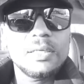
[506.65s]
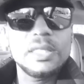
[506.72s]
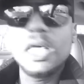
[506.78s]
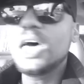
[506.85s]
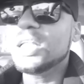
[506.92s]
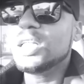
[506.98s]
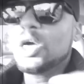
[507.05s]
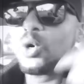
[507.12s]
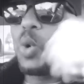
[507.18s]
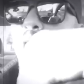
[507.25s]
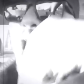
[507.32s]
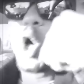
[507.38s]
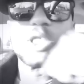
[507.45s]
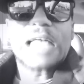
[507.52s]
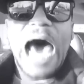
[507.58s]
The
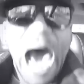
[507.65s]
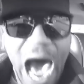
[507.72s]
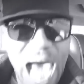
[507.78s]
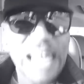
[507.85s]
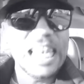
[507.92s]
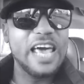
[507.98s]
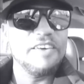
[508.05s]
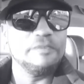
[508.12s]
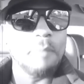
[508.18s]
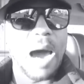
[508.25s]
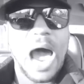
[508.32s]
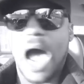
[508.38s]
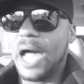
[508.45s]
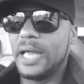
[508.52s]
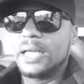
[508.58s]
rules I live
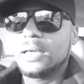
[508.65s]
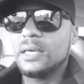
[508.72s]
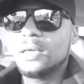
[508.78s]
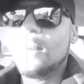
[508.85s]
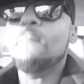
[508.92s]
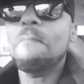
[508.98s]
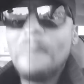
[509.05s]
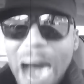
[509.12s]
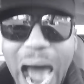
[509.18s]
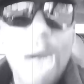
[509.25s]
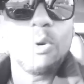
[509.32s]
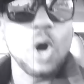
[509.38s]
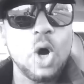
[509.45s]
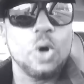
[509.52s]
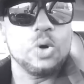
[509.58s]
by. My
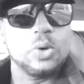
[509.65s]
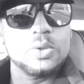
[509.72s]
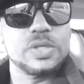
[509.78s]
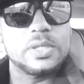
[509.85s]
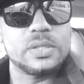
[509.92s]
rules.